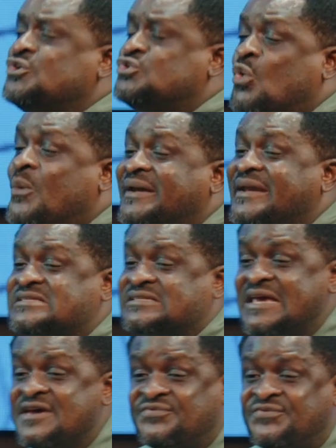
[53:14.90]
you will
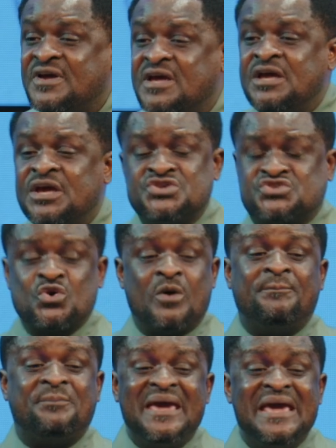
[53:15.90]
receive is to
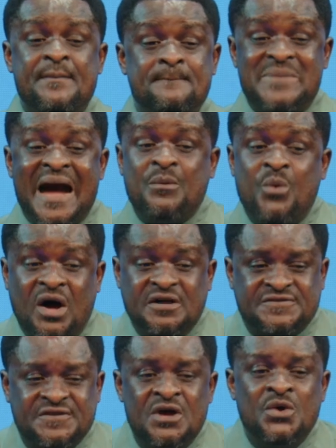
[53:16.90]
be my
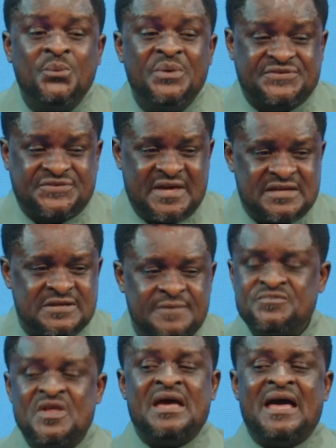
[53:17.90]
worth witness.
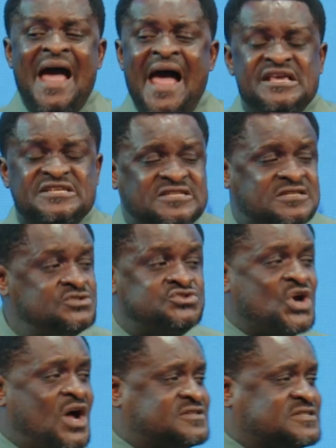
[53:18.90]
Hence,
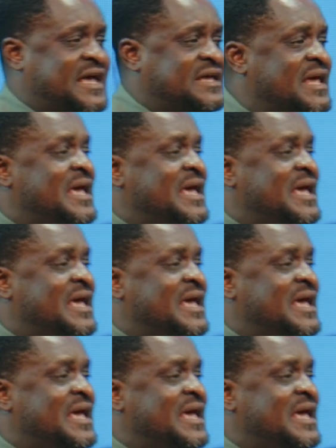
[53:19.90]
John said,